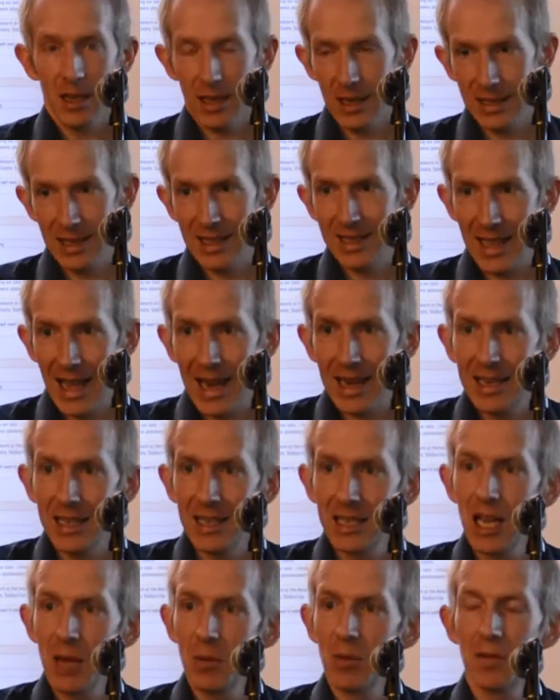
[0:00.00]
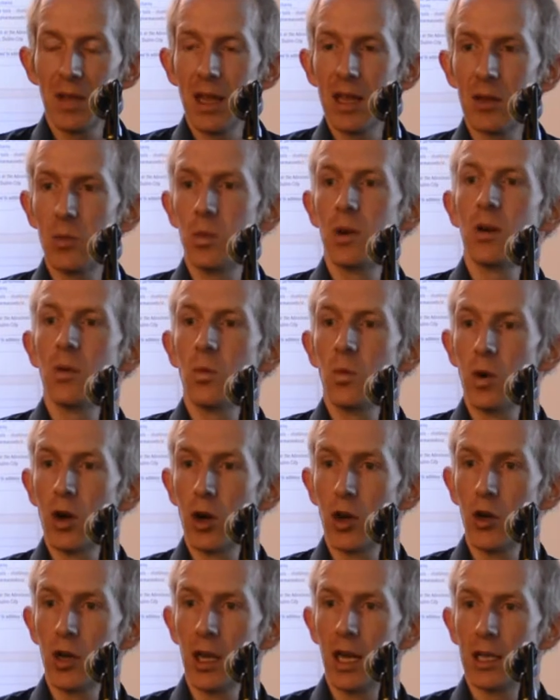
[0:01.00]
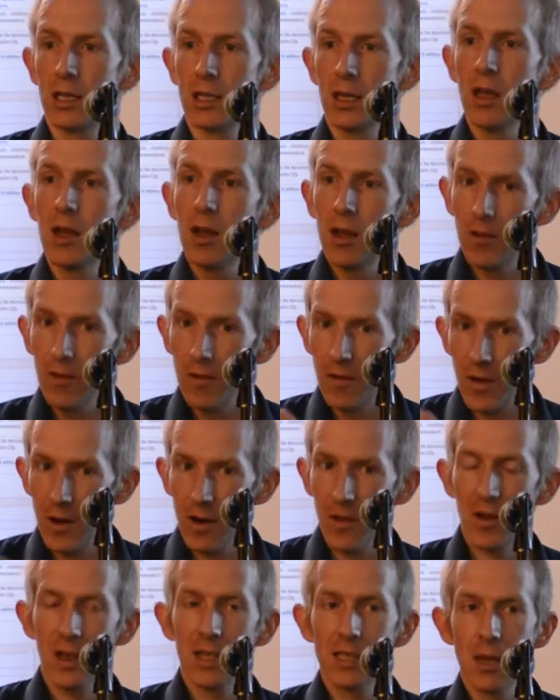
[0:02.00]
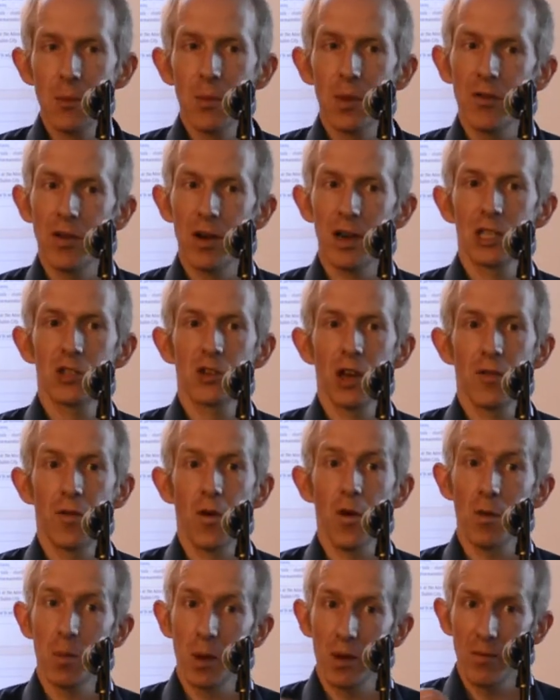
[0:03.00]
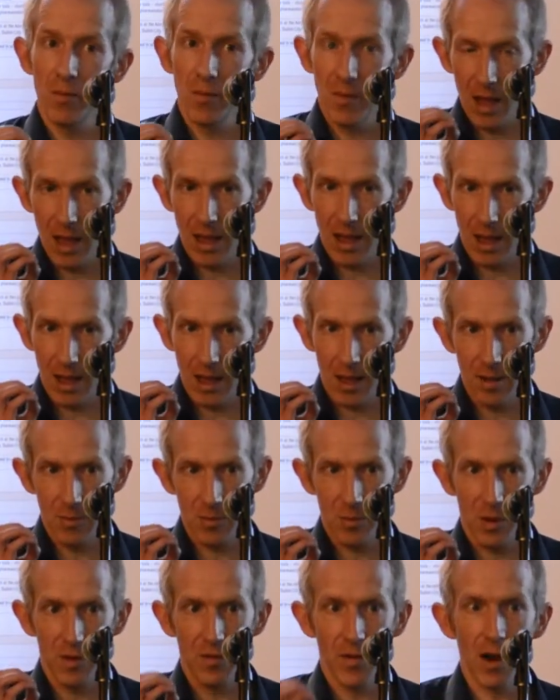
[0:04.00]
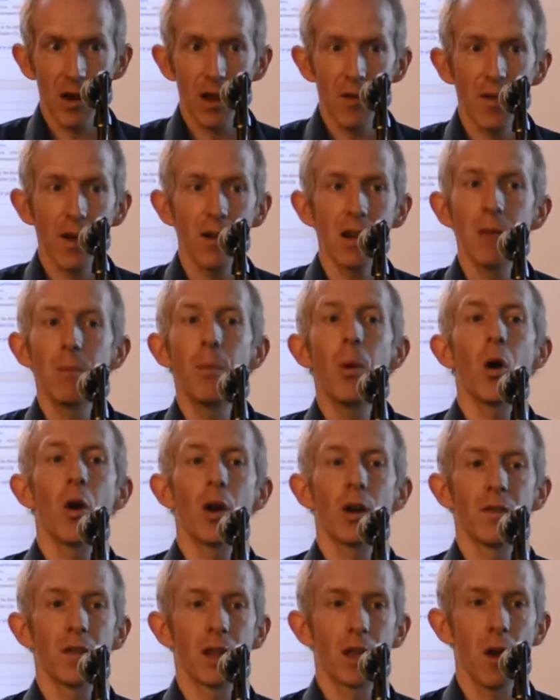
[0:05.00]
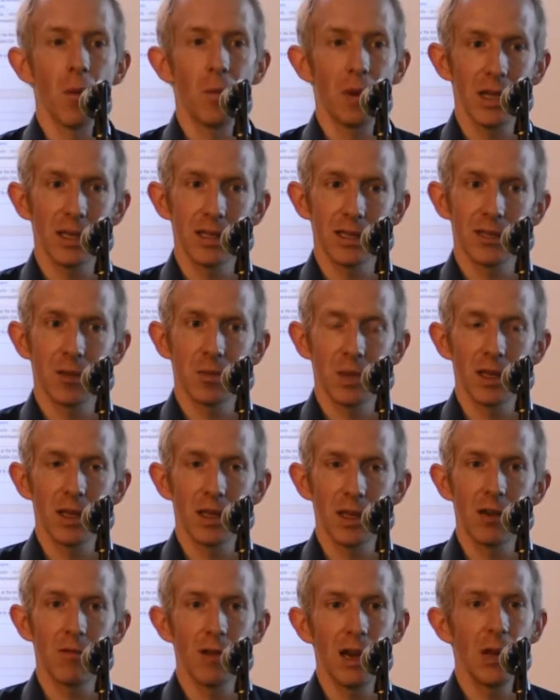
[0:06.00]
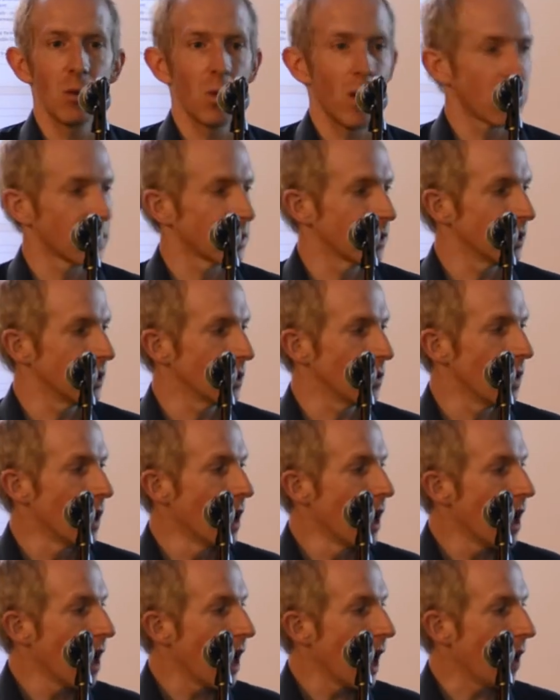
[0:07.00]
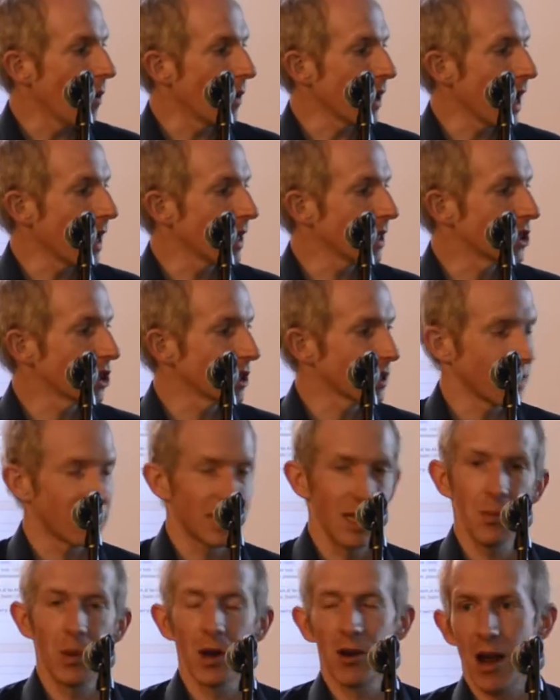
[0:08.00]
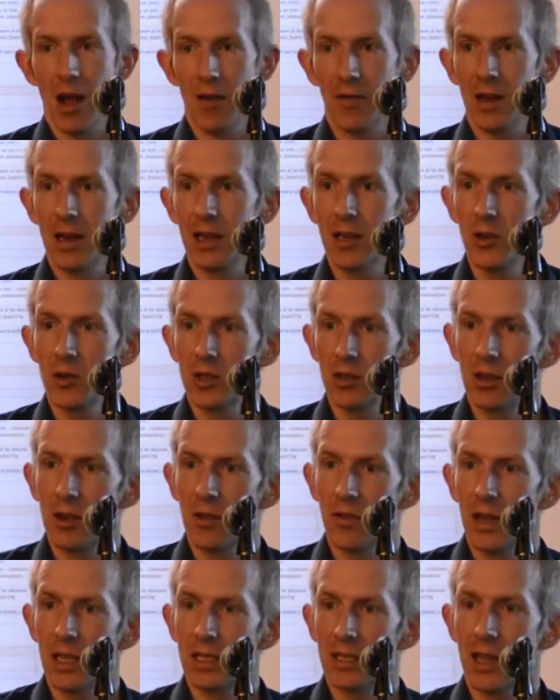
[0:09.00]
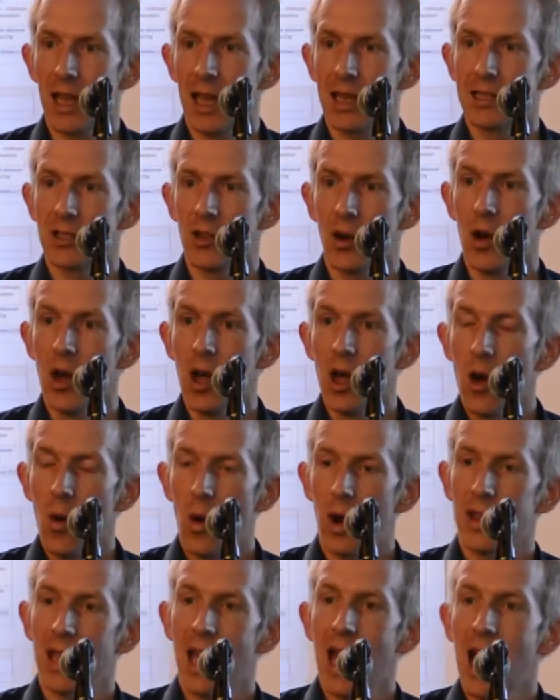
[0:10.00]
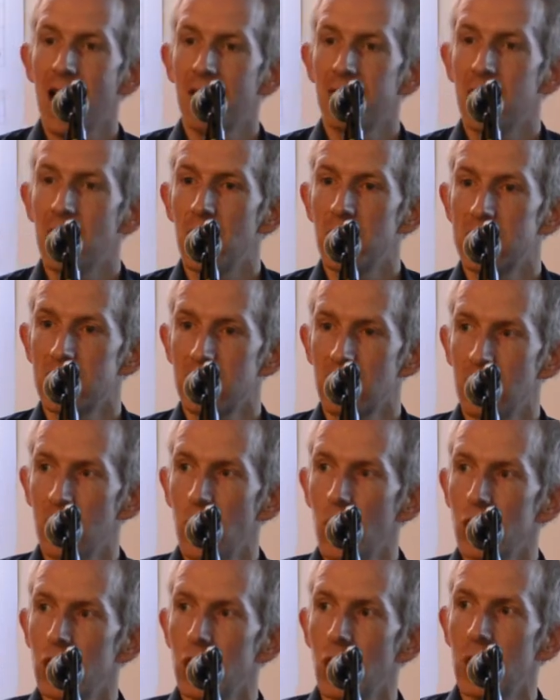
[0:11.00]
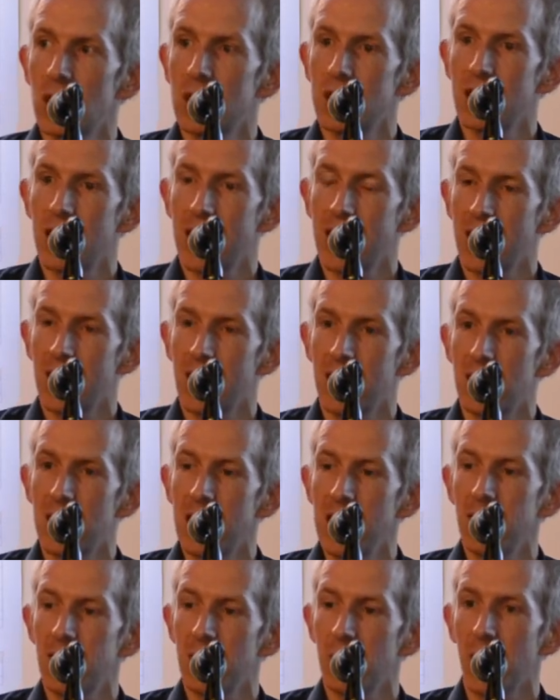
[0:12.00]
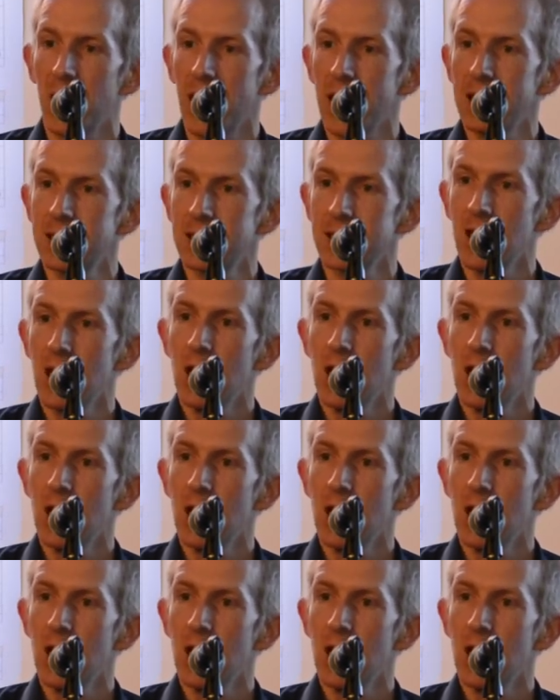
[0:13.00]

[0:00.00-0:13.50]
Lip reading: is exactly the type of thing that we're good at. Very, very simple, very straightforward, but very, very important to the company. This is something that they really want to do. And we added just a simple graphical user interface to that. So what they have now is a remote unit that they can either leave in place,